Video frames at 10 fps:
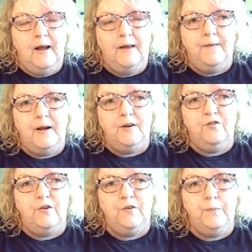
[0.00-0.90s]
And then I
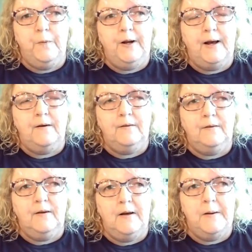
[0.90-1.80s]
just put out
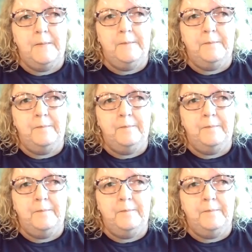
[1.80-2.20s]
a